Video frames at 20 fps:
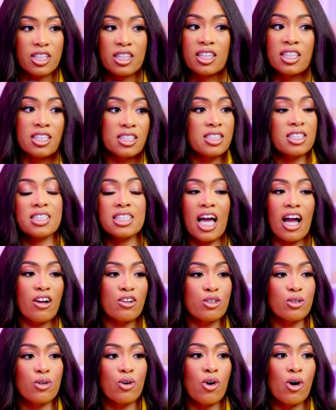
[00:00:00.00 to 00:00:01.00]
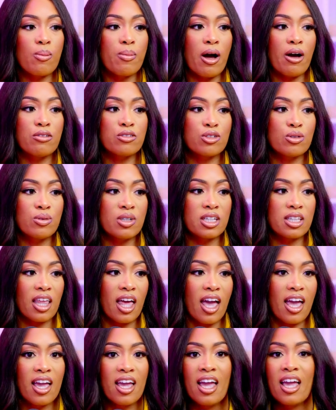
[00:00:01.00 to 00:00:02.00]
this is how you go about doing
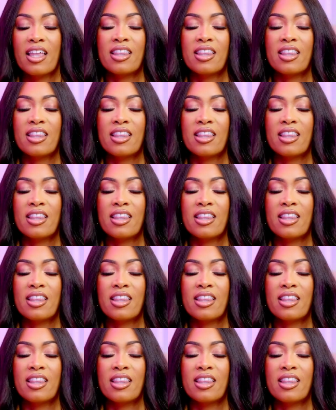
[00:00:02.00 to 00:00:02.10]
that.